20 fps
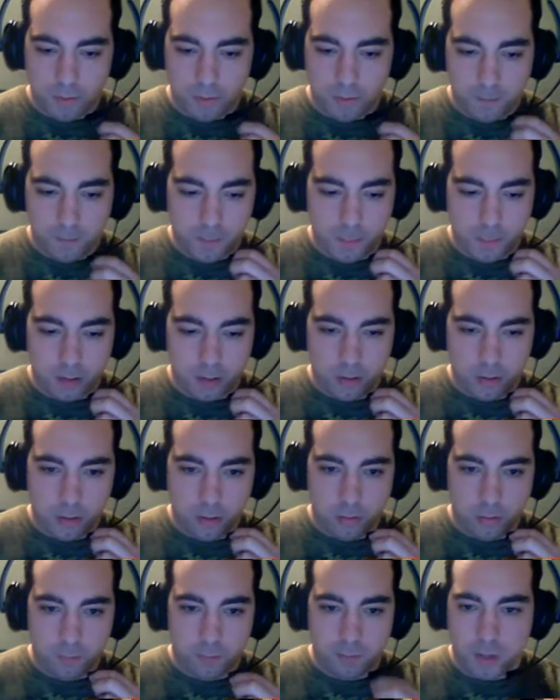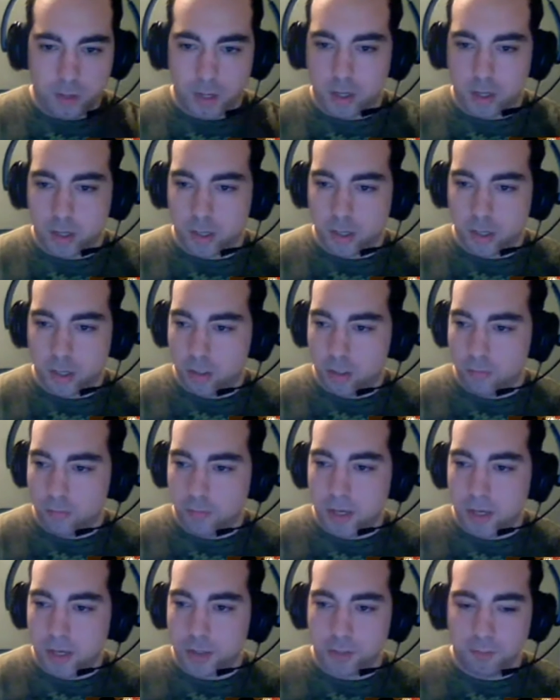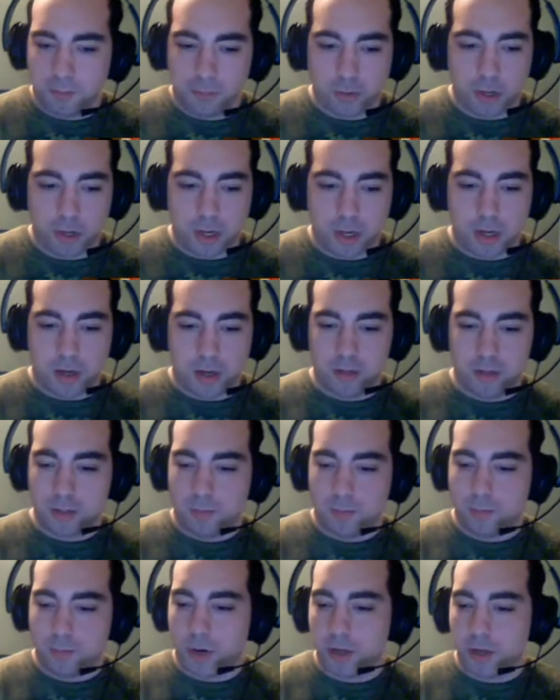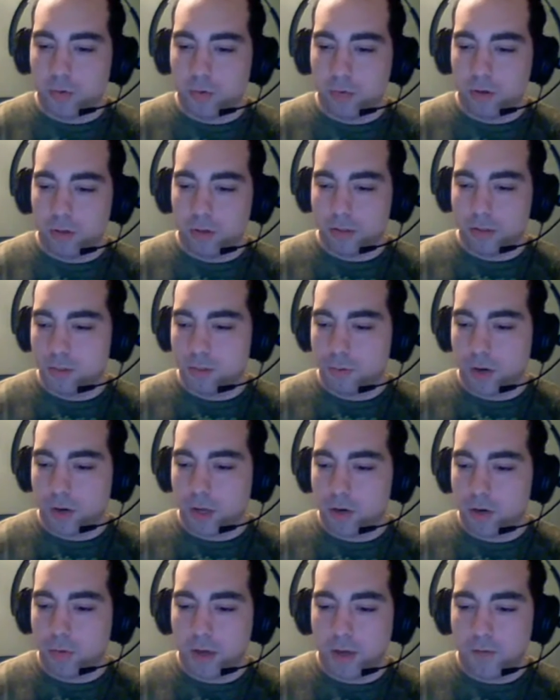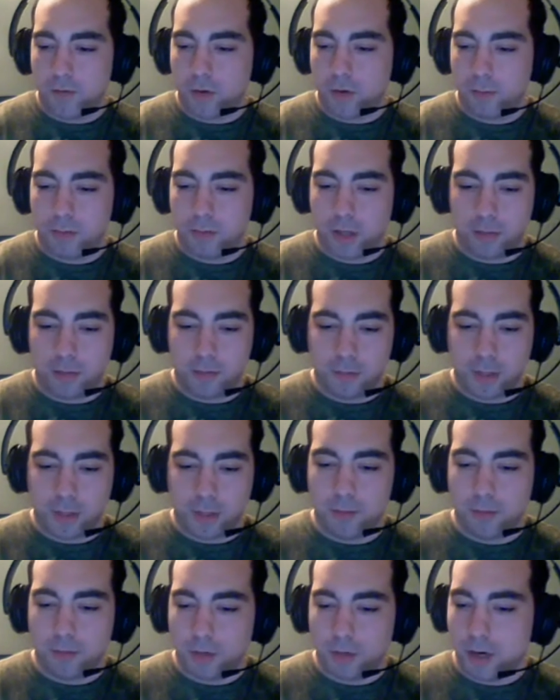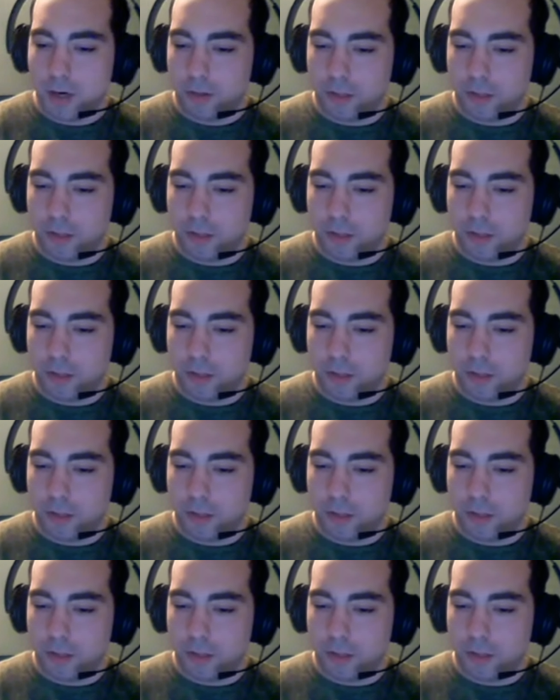you managed to break away from them temporarily,